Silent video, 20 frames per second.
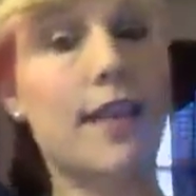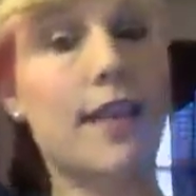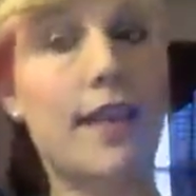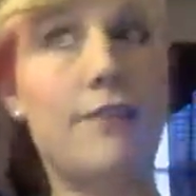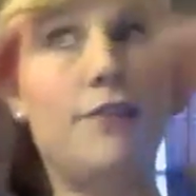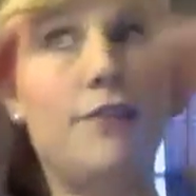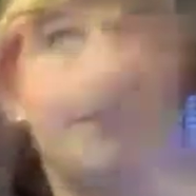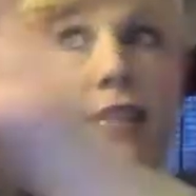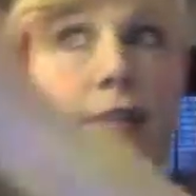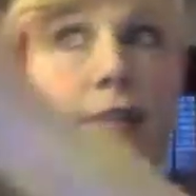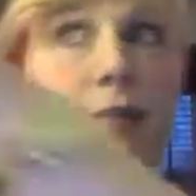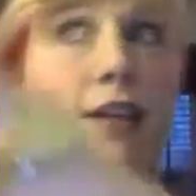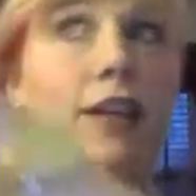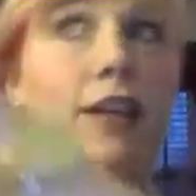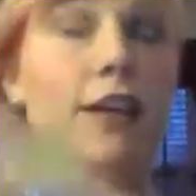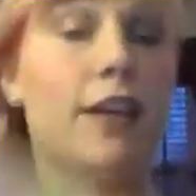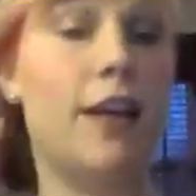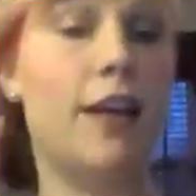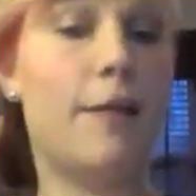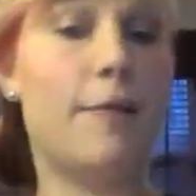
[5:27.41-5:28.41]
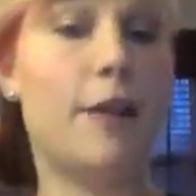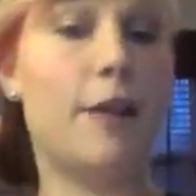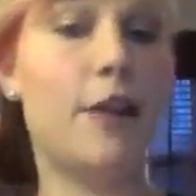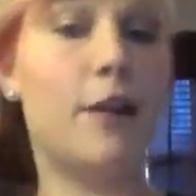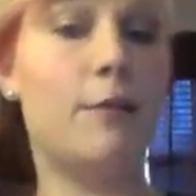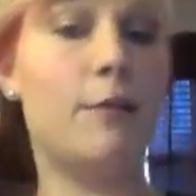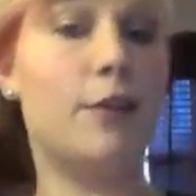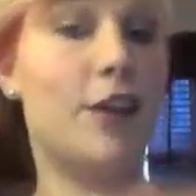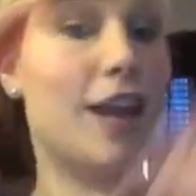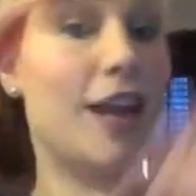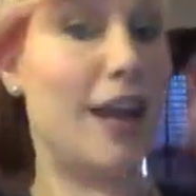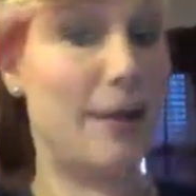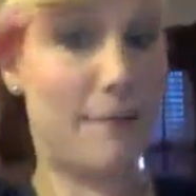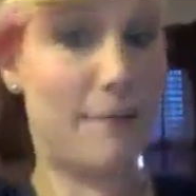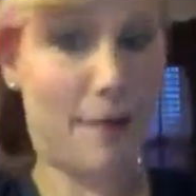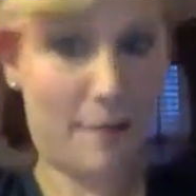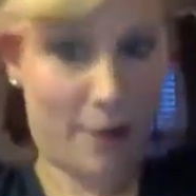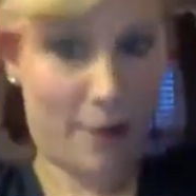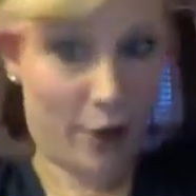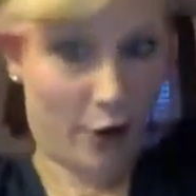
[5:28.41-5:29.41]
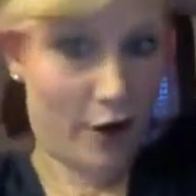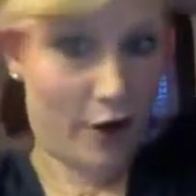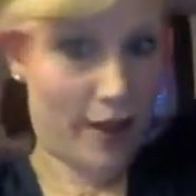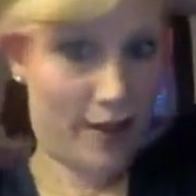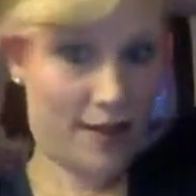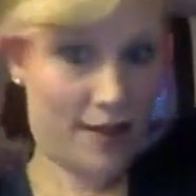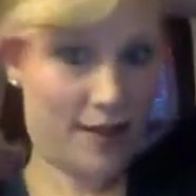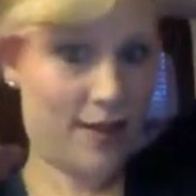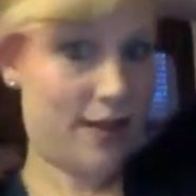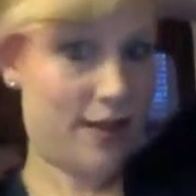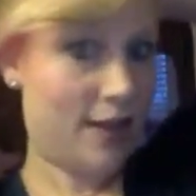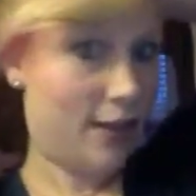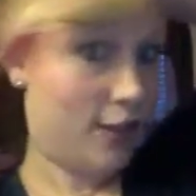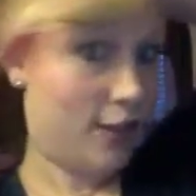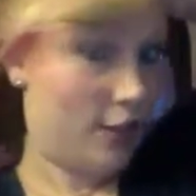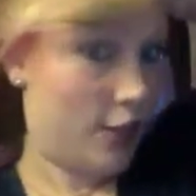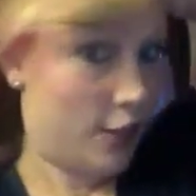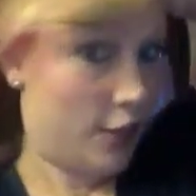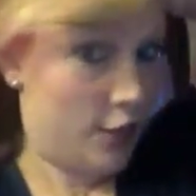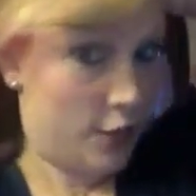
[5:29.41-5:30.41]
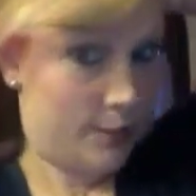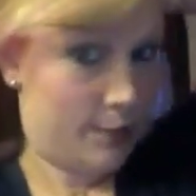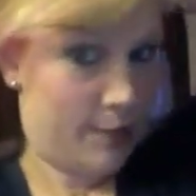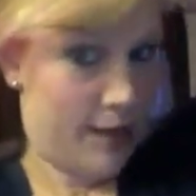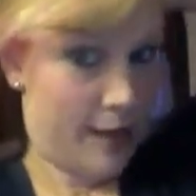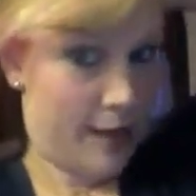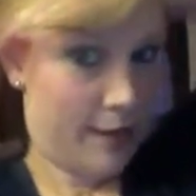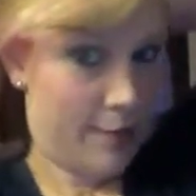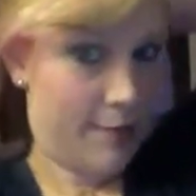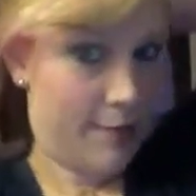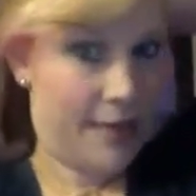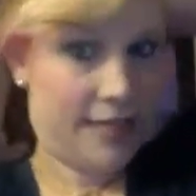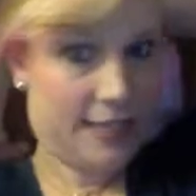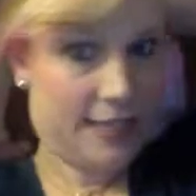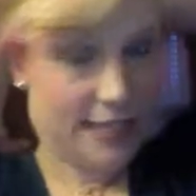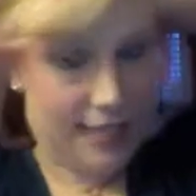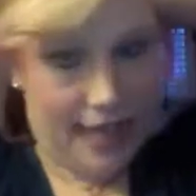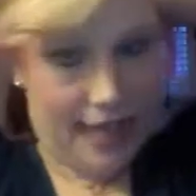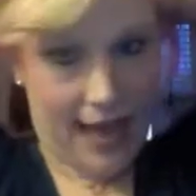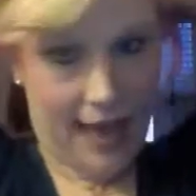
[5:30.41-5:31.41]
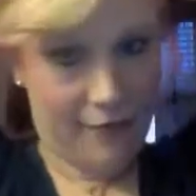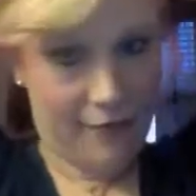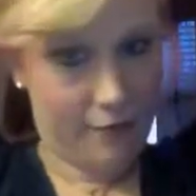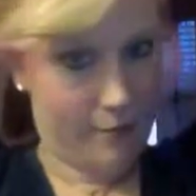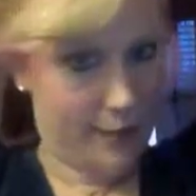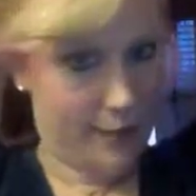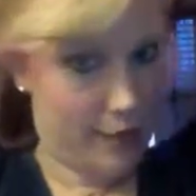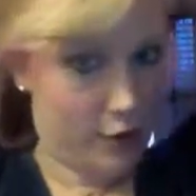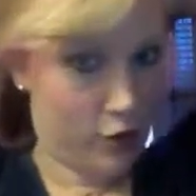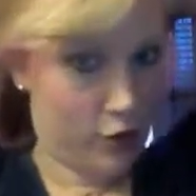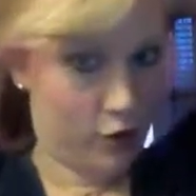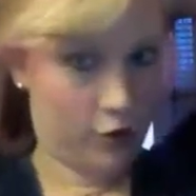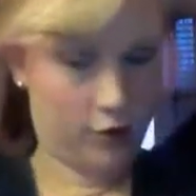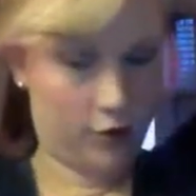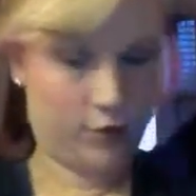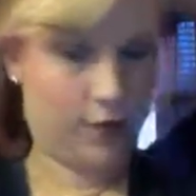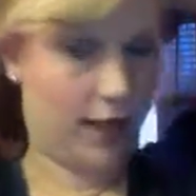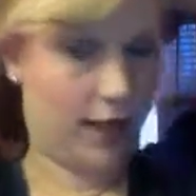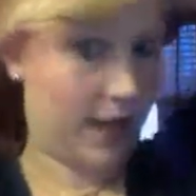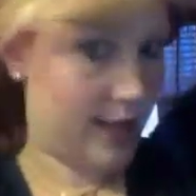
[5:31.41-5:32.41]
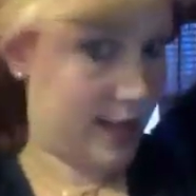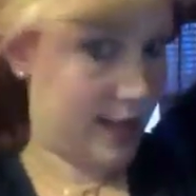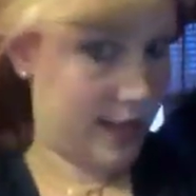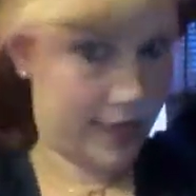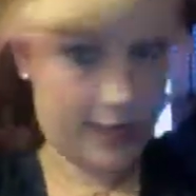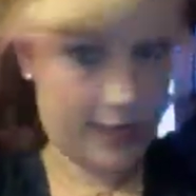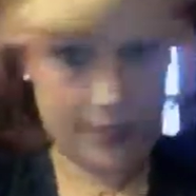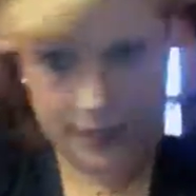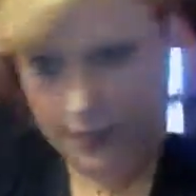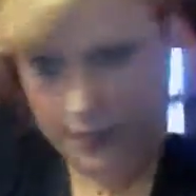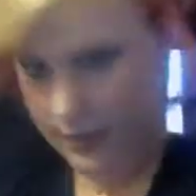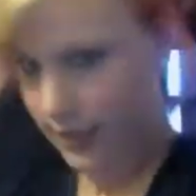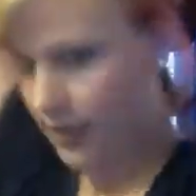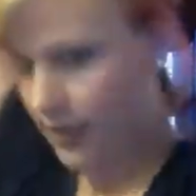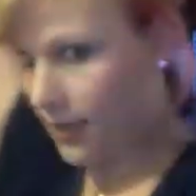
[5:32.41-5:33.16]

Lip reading: If you see me looking up here, I'm looking at my mirror. So you just pick up the pieces that haven't been curled like this.